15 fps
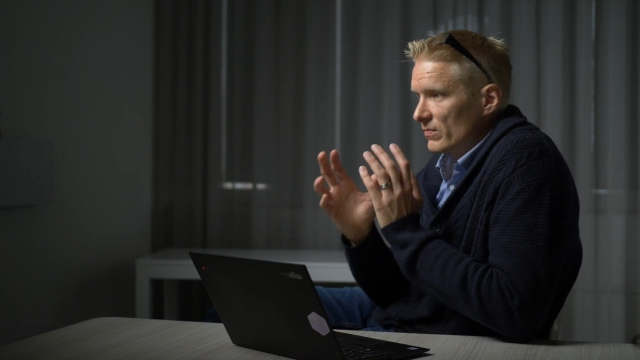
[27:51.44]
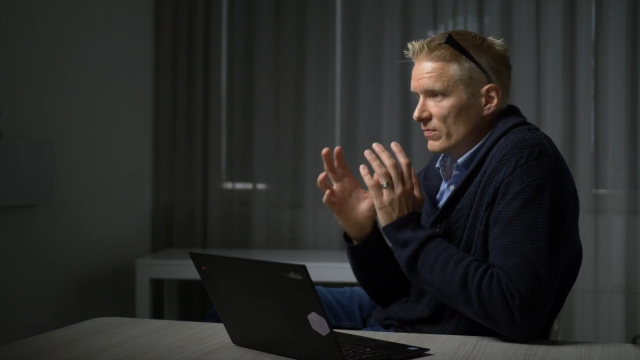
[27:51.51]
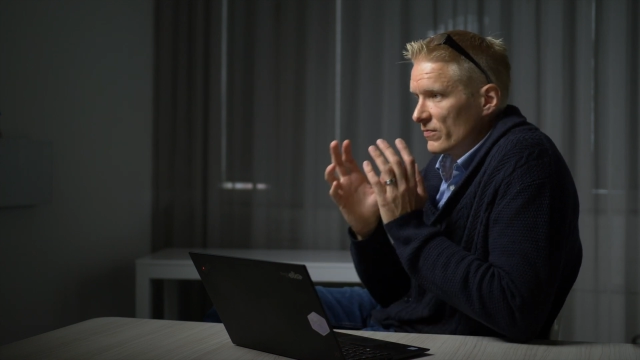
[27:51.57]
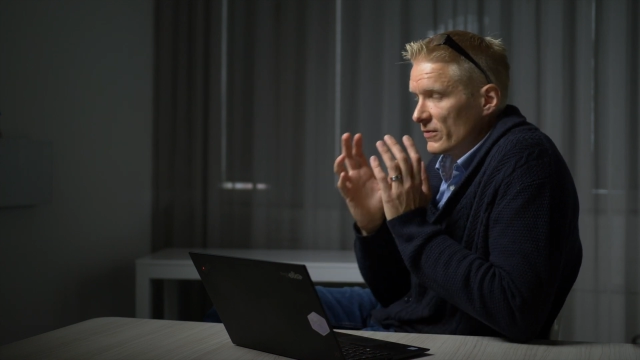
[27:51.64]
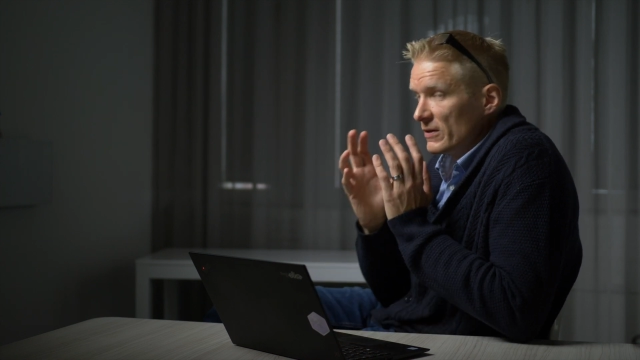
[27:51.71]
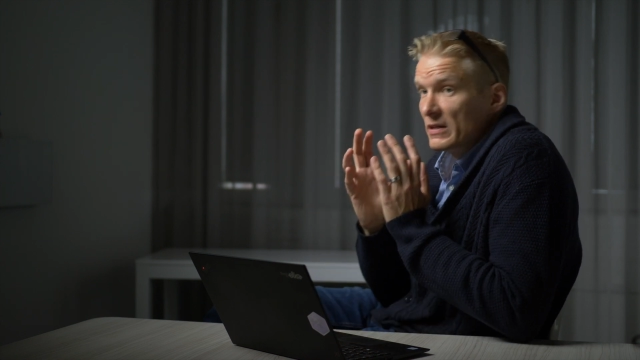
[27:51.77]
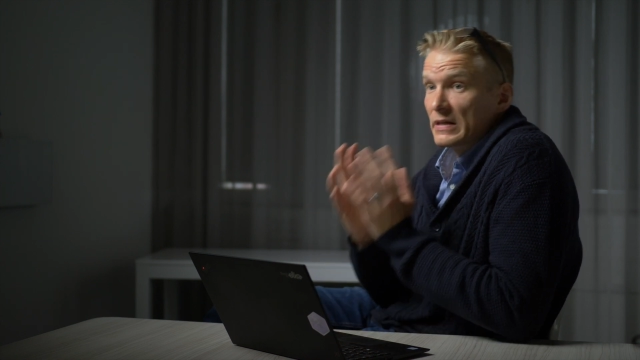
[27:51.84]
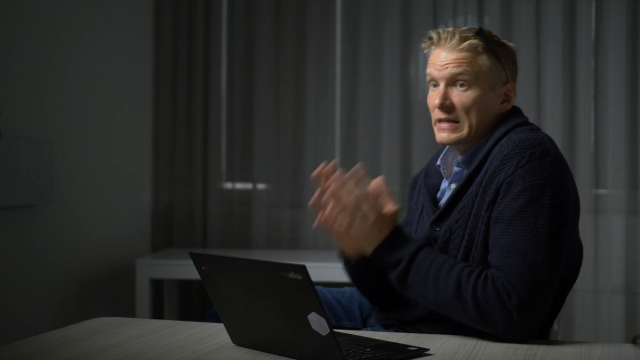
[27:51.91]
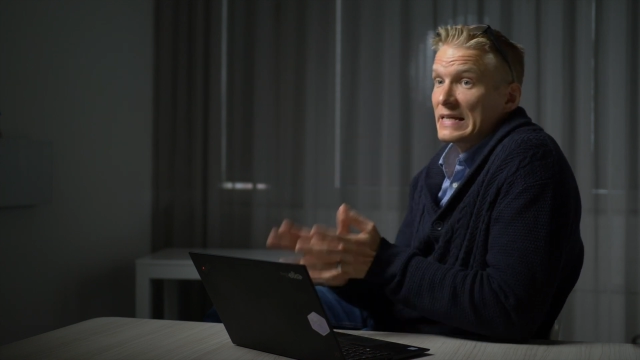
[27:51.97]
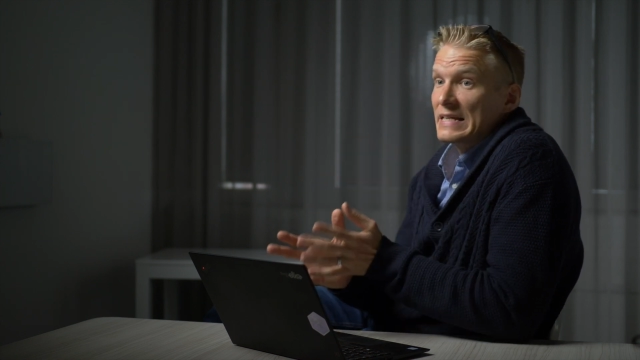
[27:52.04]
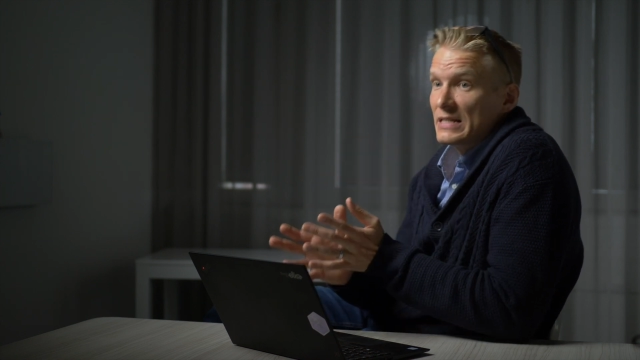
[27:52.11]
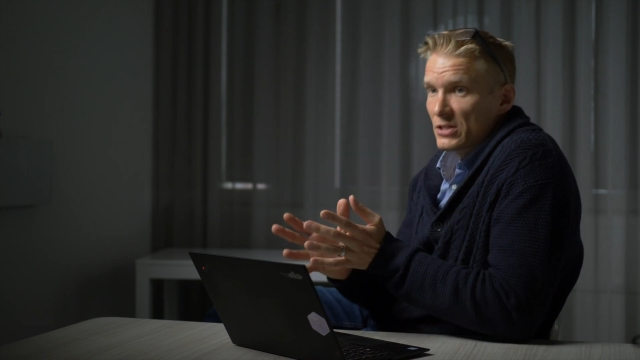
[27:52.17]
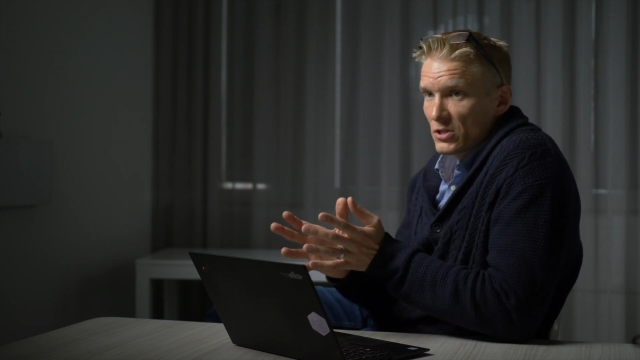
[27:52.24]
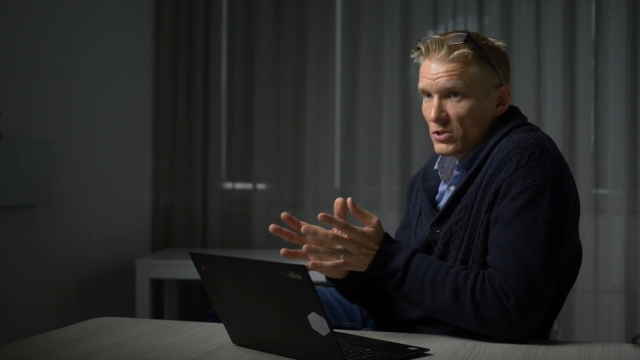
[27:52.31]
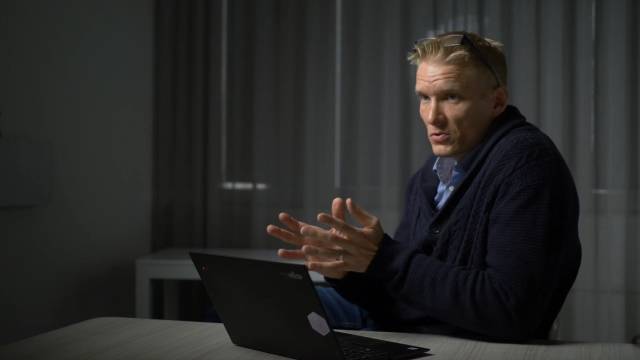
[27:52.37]
Finland
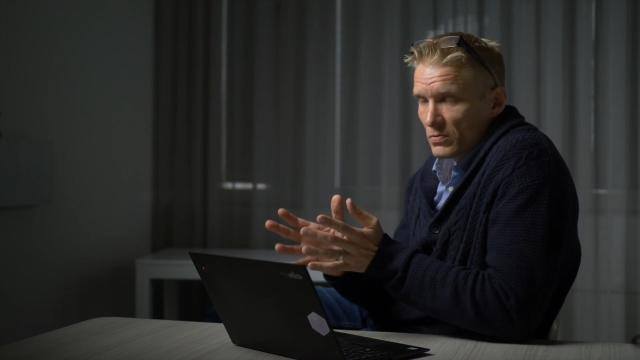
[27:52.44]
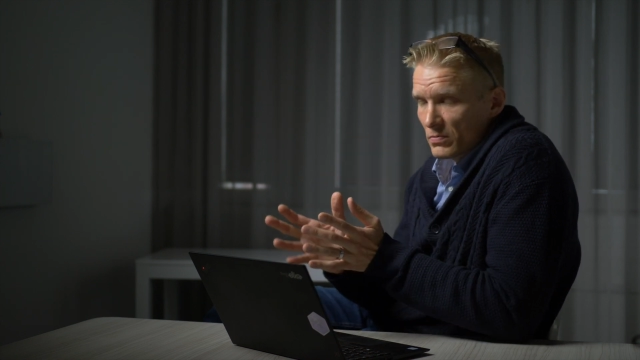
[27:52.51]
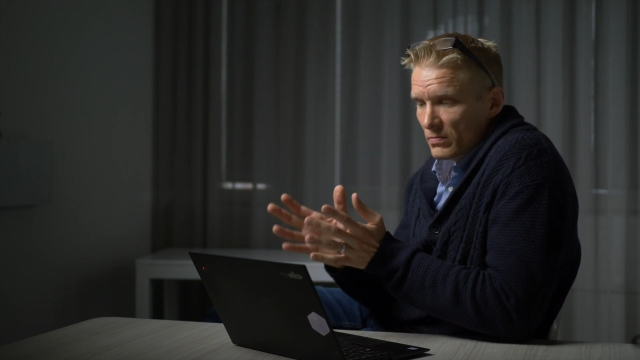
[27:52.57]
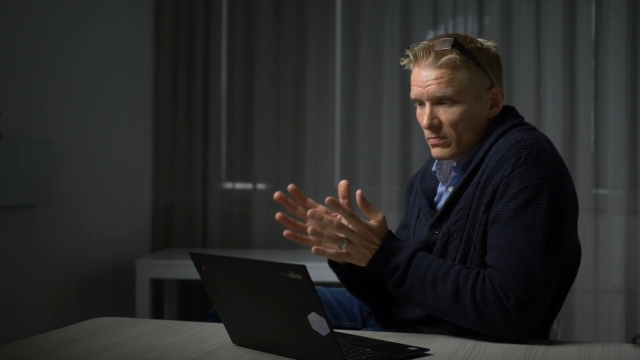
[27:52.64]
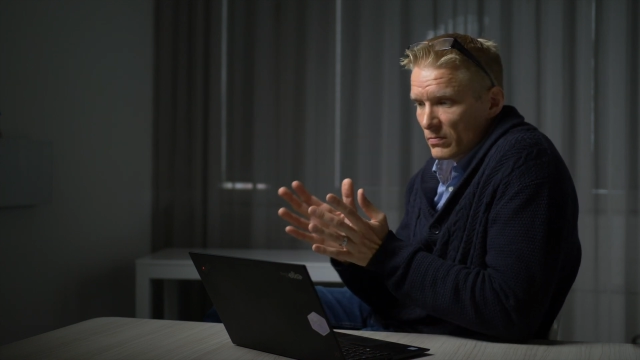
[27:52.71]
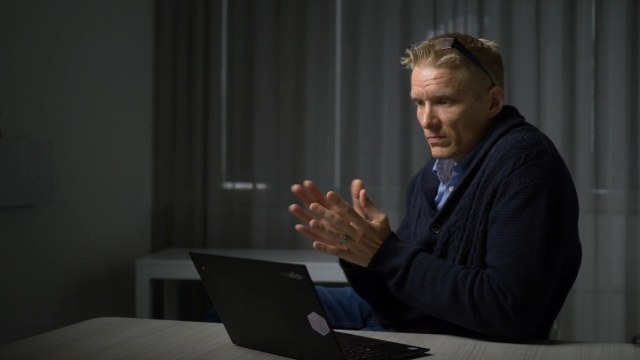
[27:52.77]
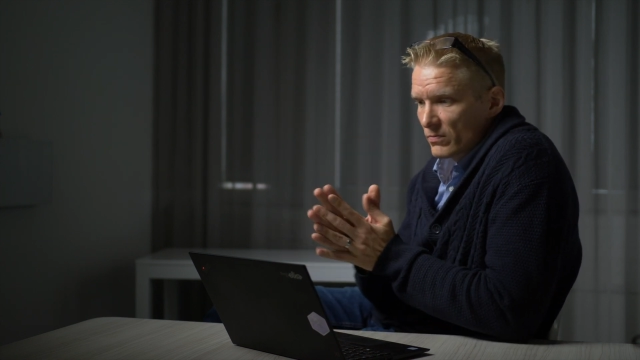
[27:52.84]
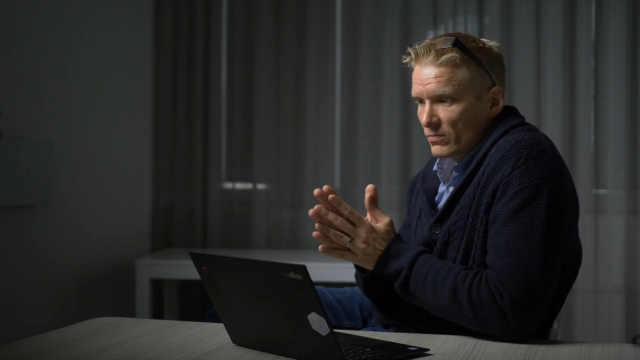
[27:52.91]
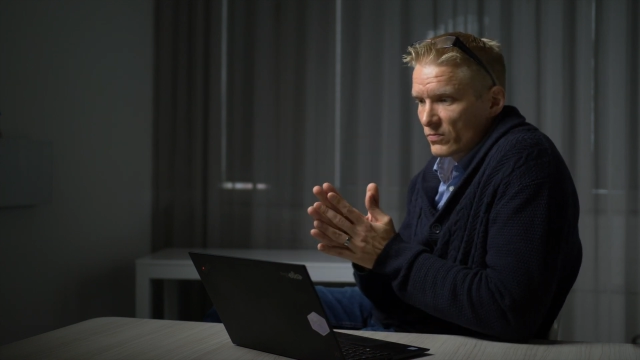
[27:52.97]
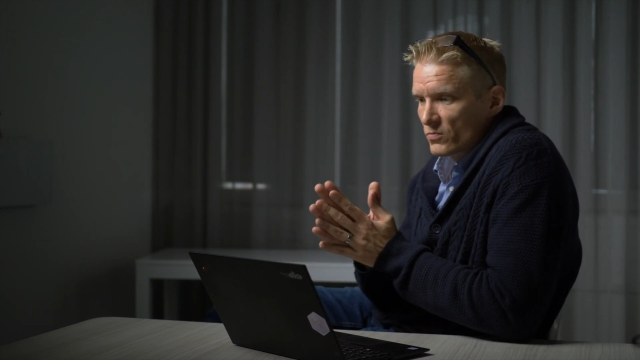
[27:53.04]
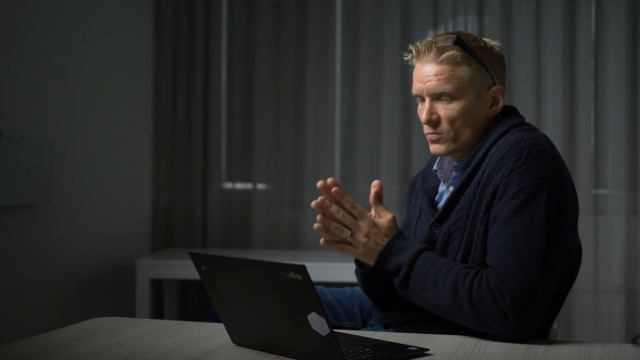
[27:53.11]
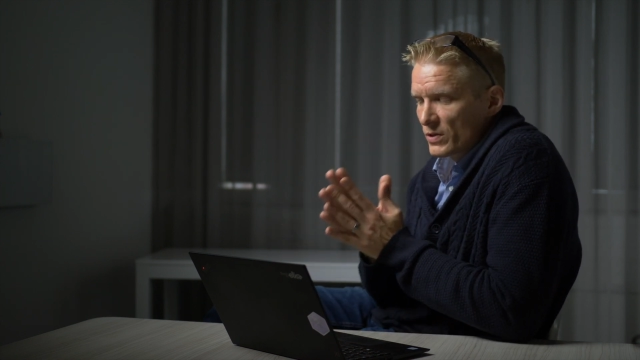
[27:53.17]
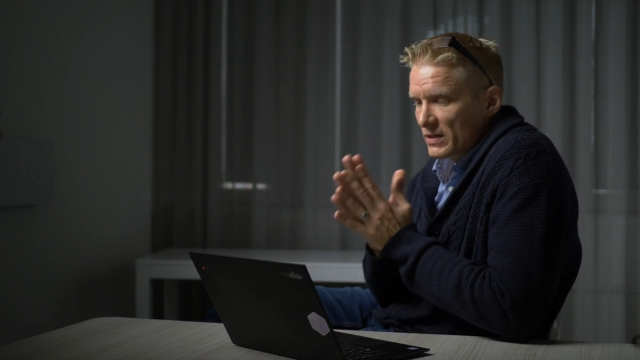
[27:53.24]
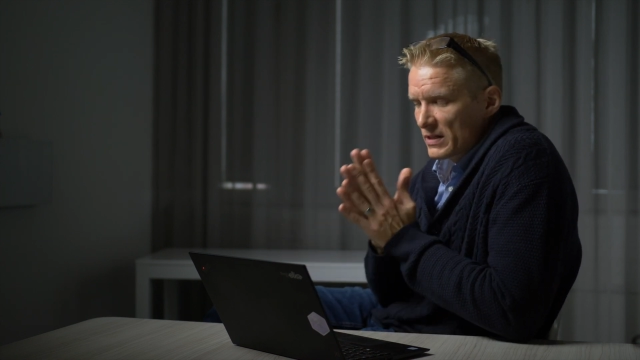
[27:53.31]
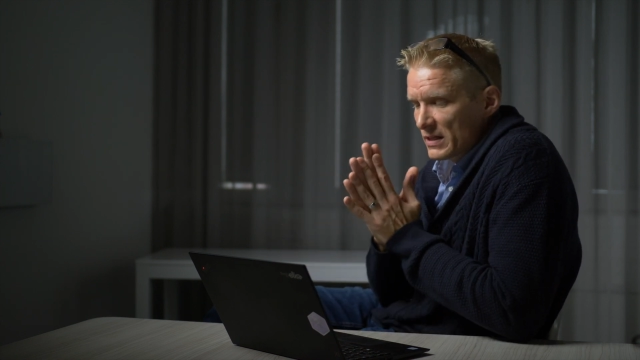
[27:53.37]
needs you.
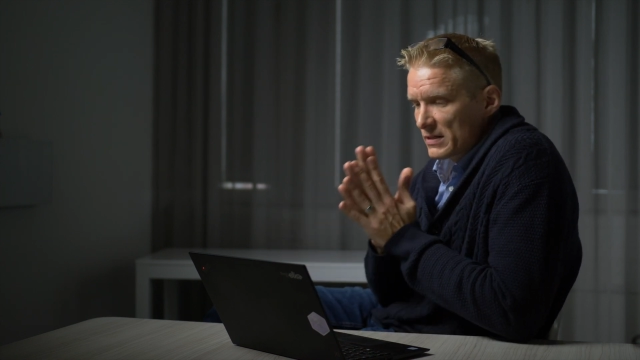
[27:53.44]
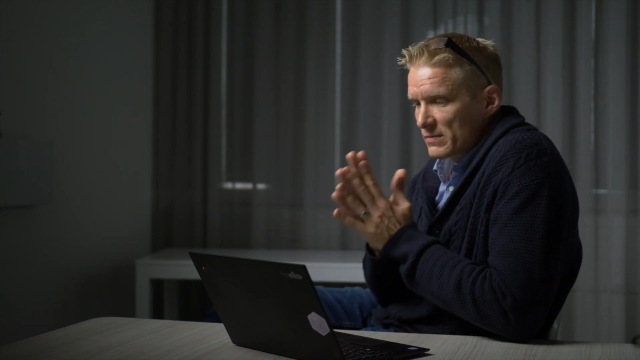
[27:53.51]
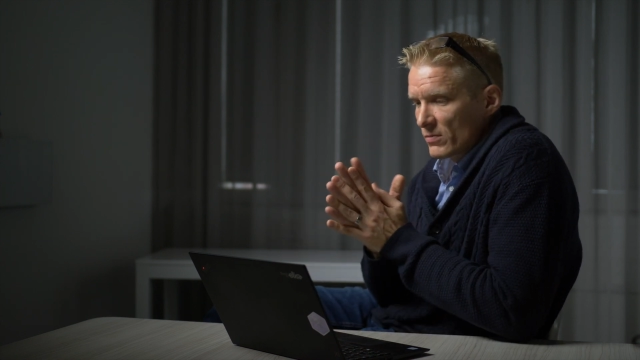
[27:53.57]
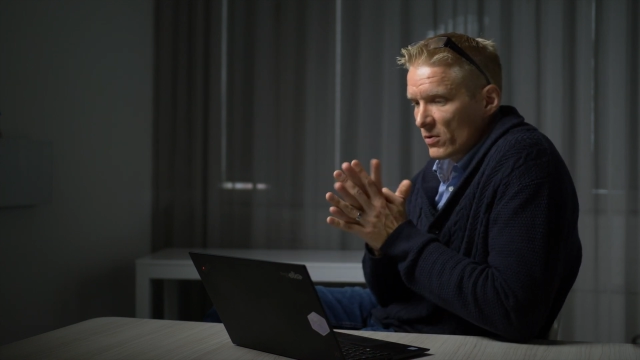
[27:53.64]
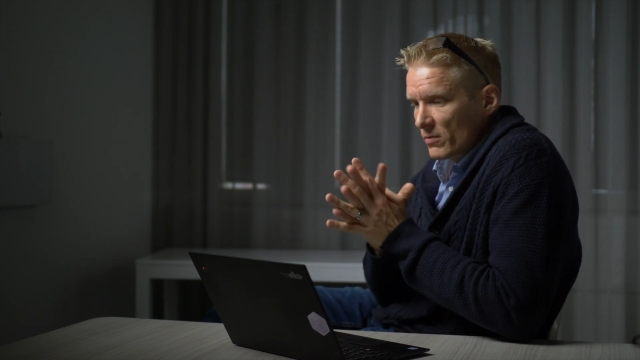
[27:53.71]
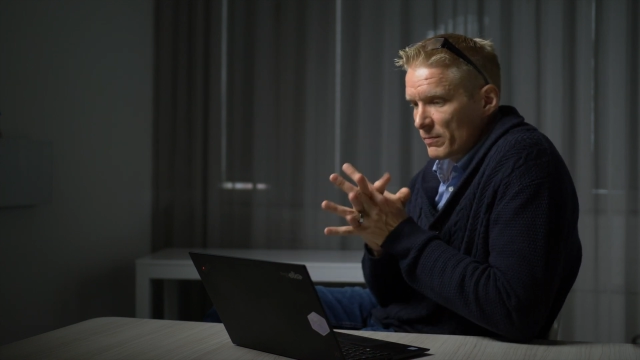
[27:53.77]
We need more